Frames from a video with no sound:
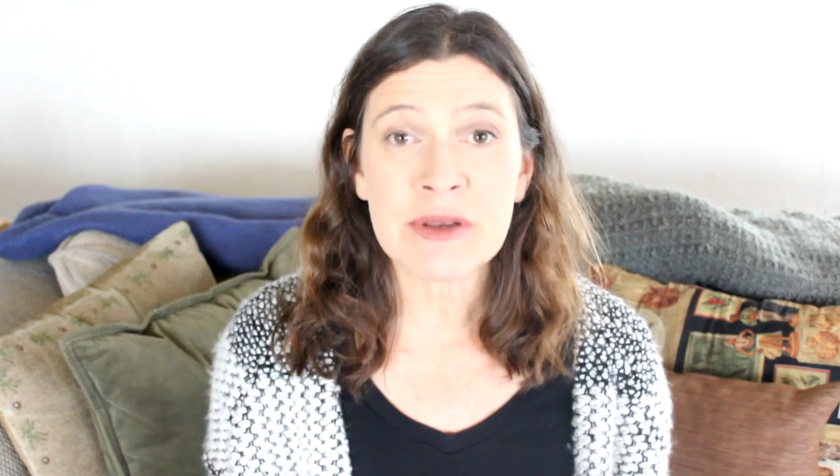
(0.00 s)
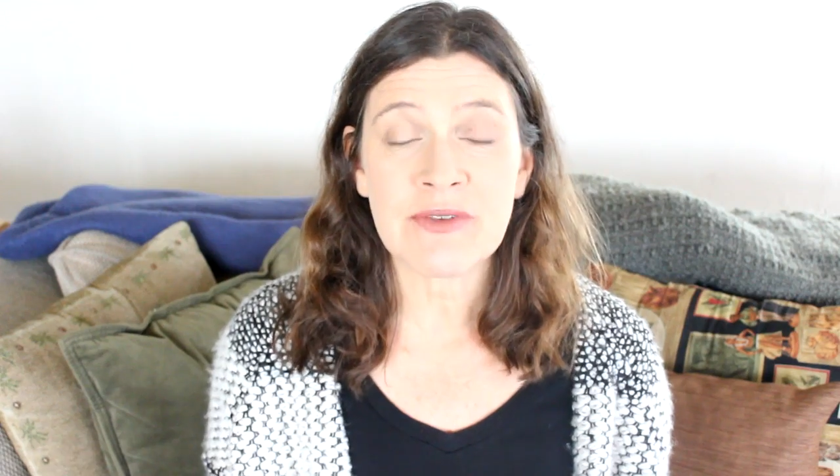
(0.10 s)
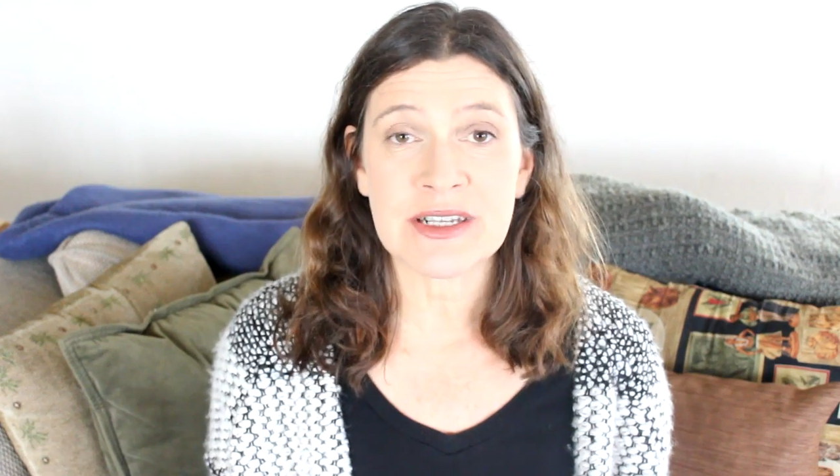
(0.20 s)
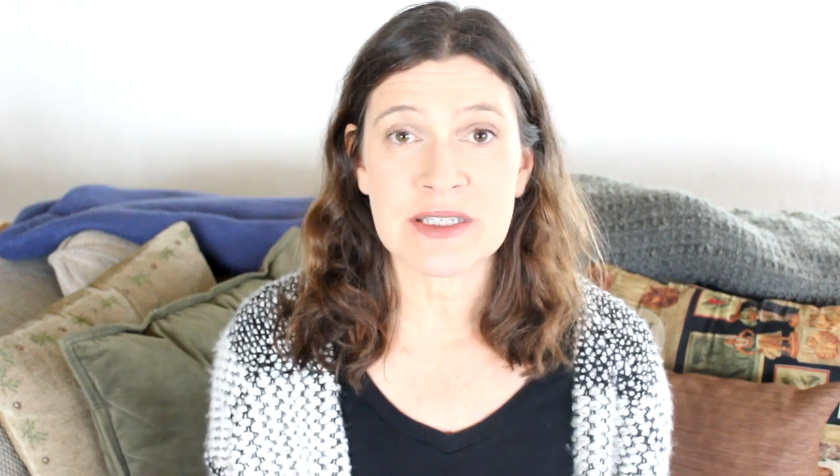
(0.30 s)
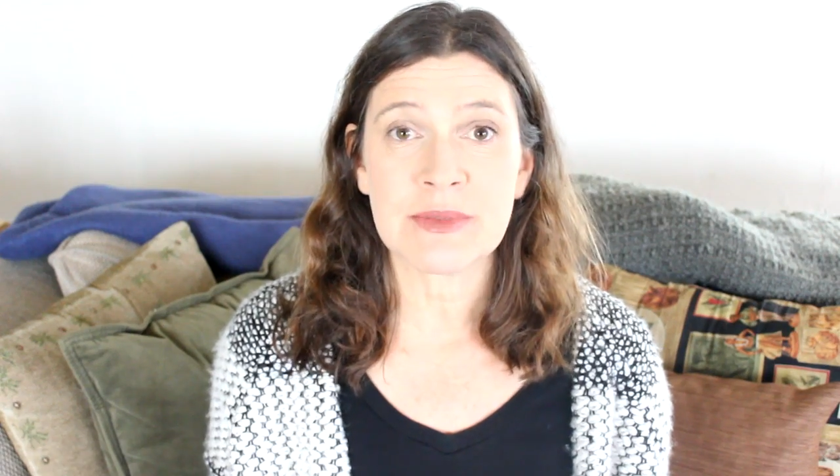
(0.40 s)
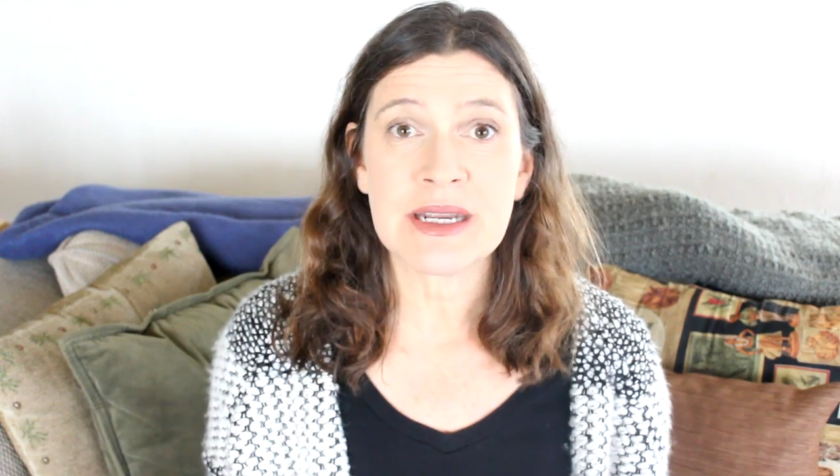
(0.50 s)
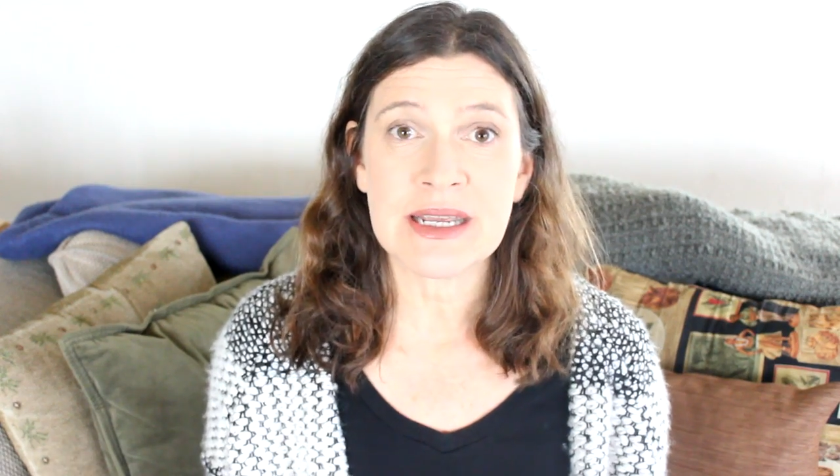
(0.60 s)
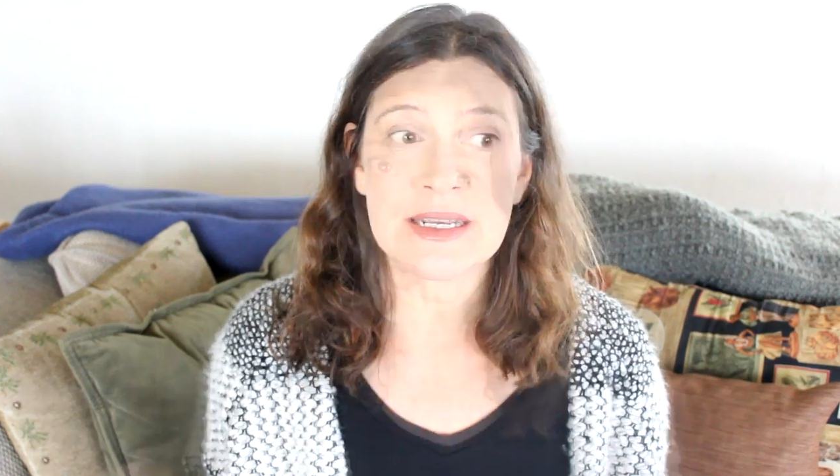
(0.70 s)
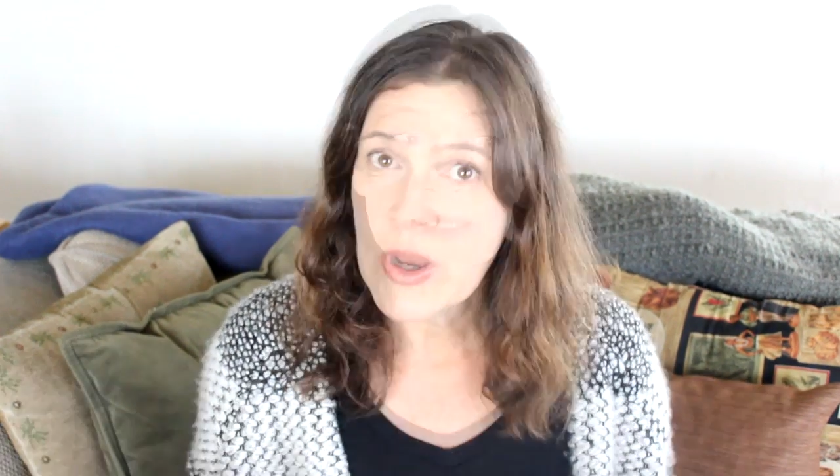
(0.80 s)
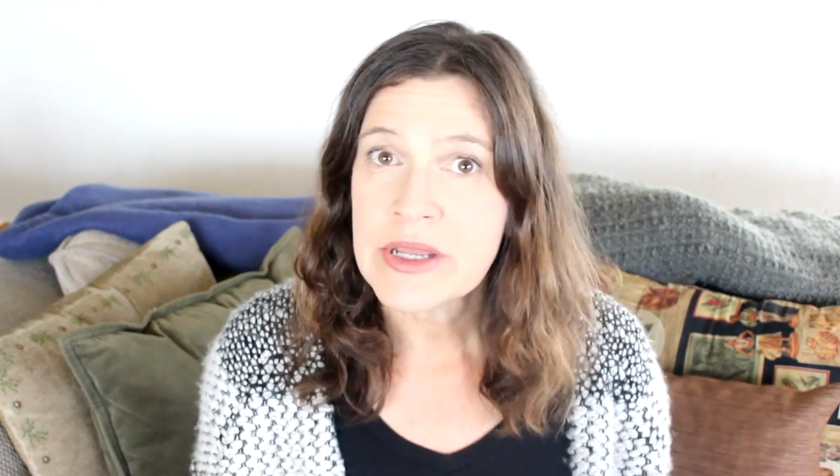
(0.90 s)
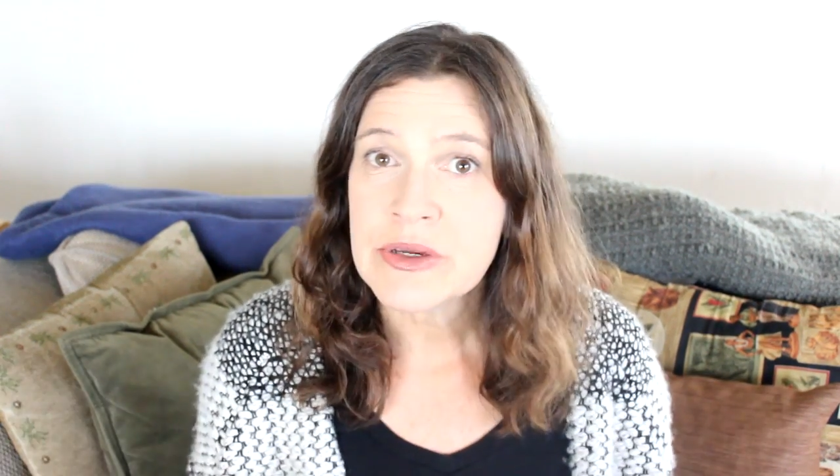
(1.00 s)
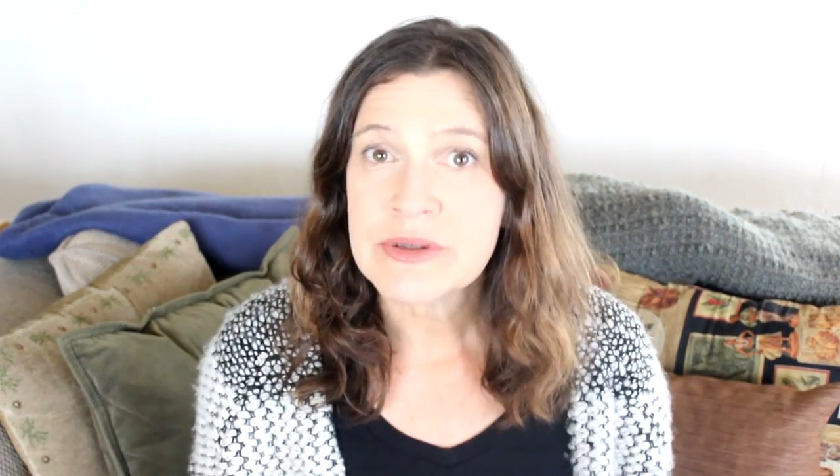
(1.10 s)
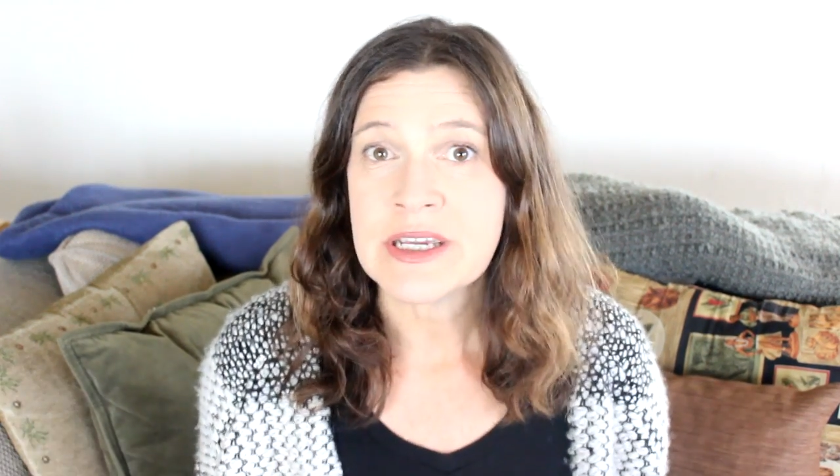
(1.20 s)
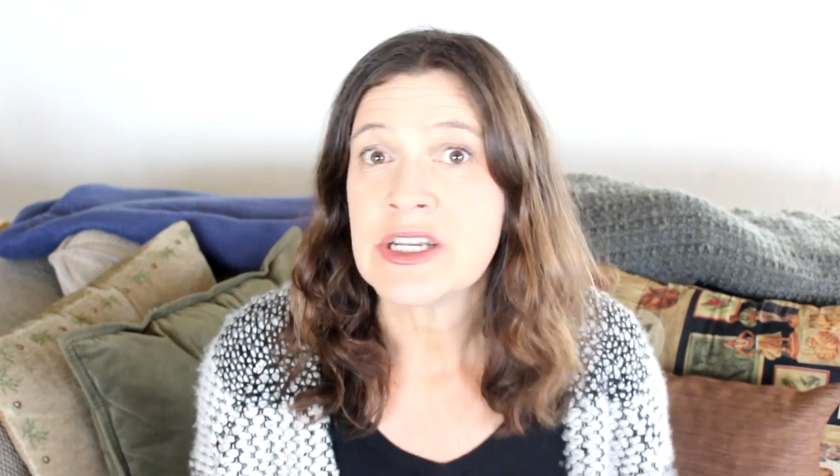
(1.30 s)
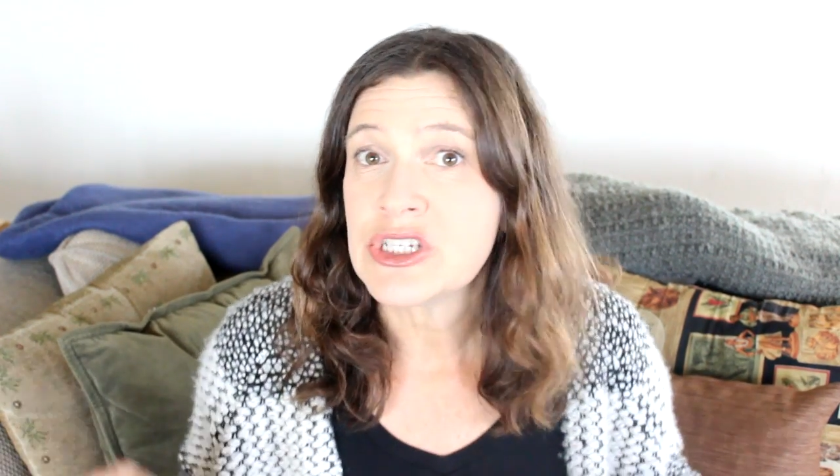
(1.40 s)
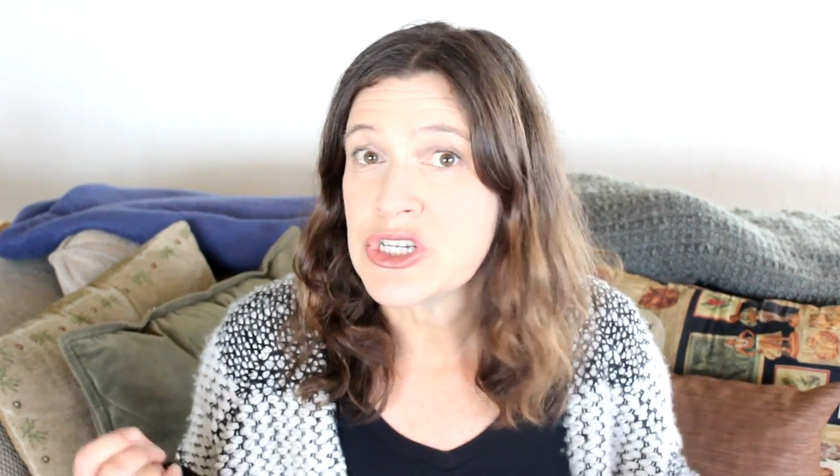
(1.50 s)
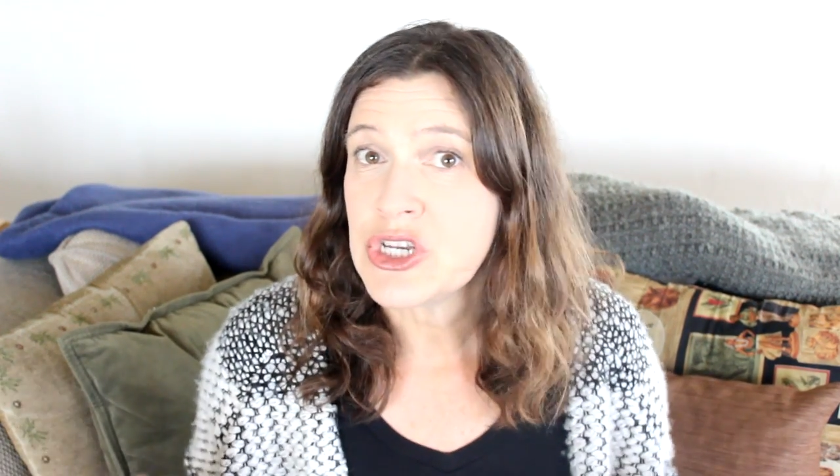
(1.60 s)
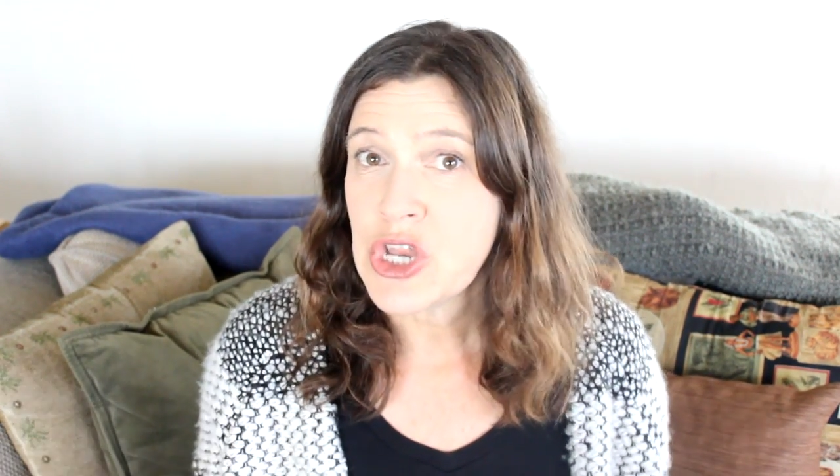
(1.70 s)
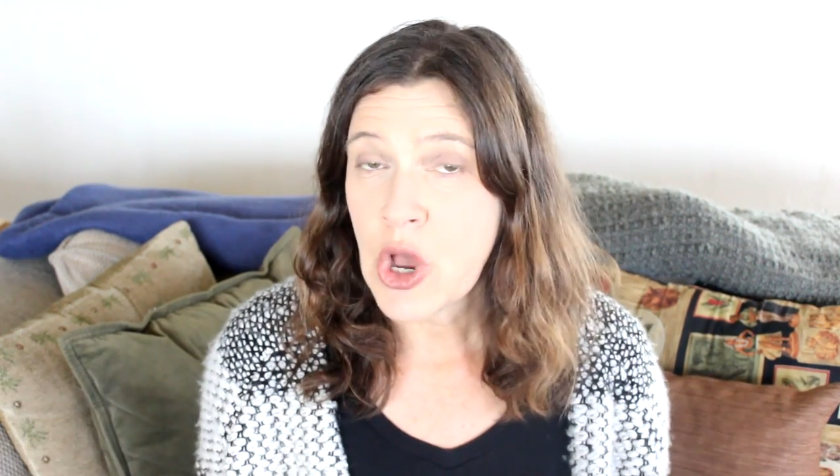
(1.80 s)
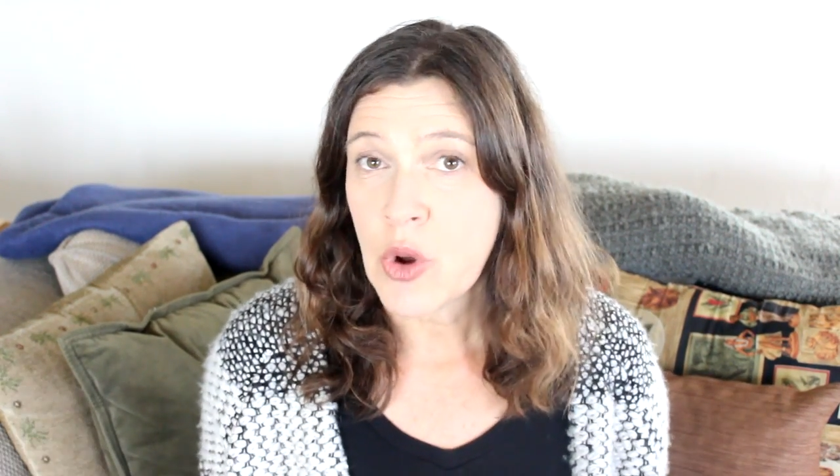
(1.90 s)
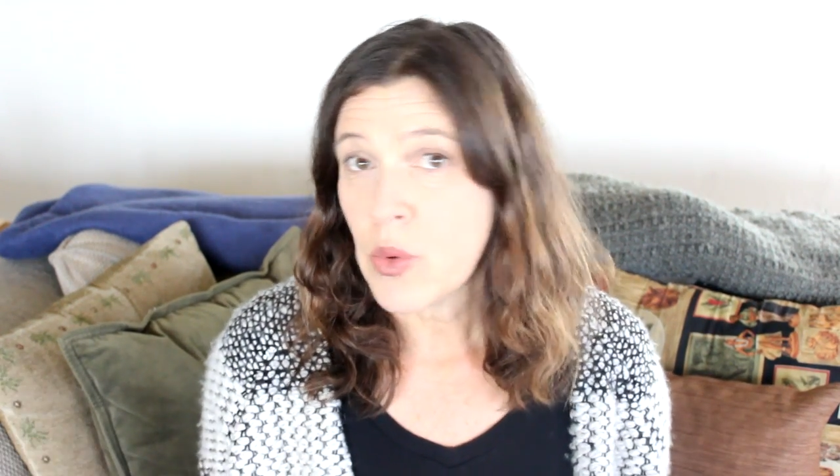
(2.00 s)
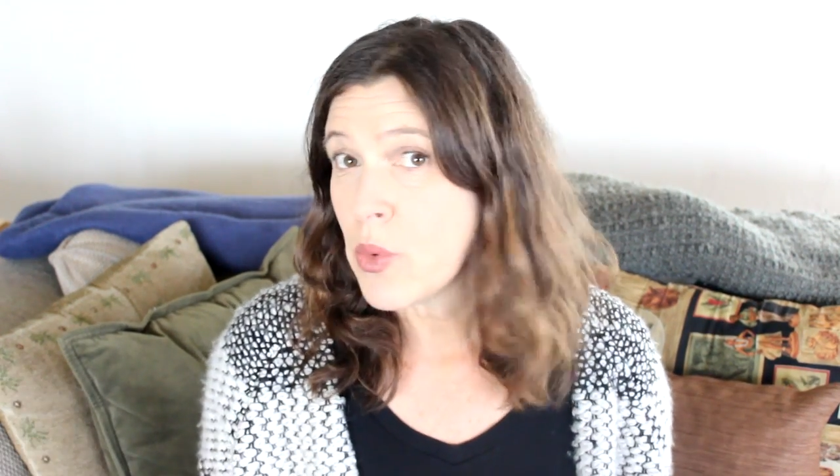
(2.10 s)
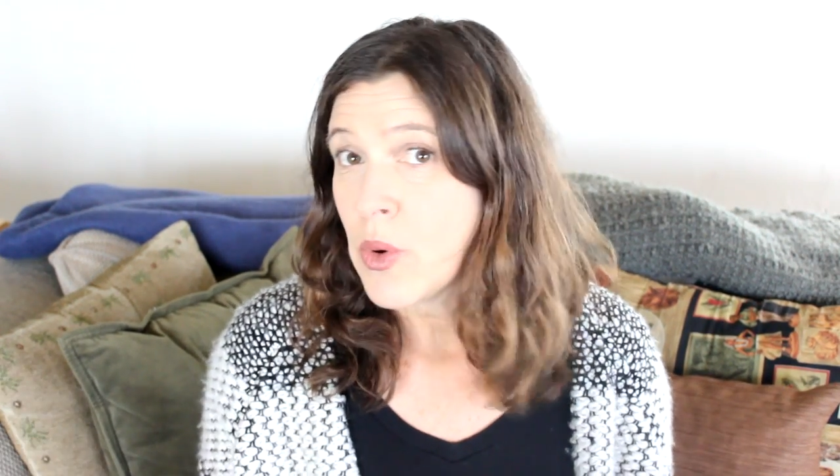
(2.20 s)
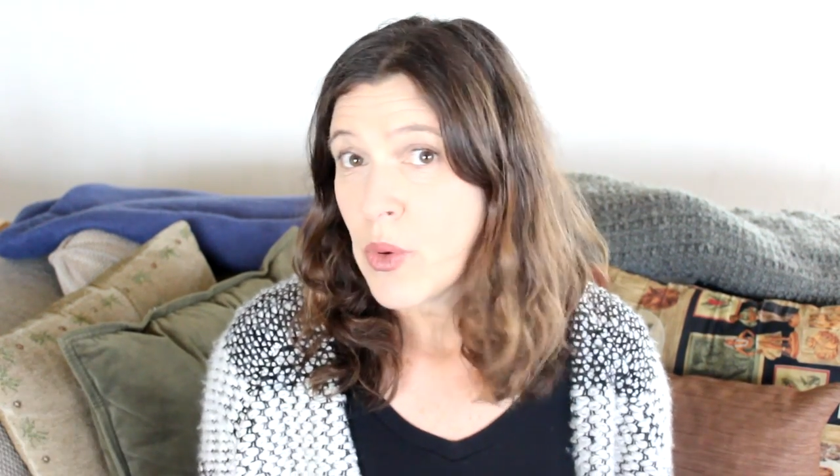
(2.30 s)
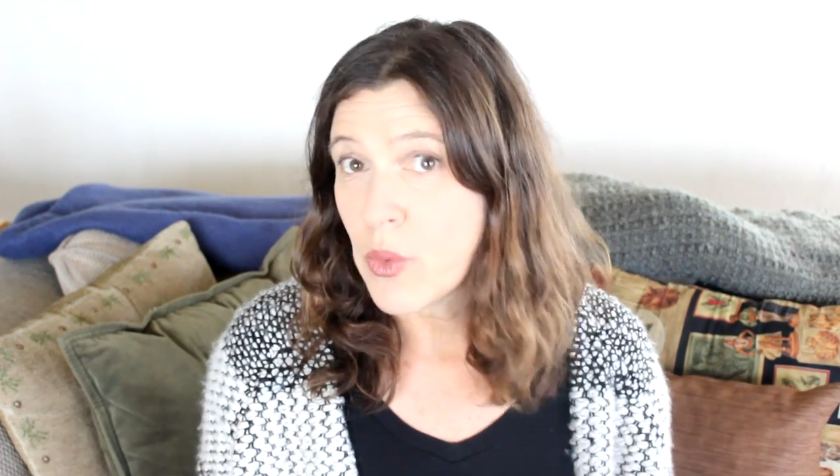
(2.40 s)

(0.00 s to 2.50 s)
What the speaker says: investment is, what you need to know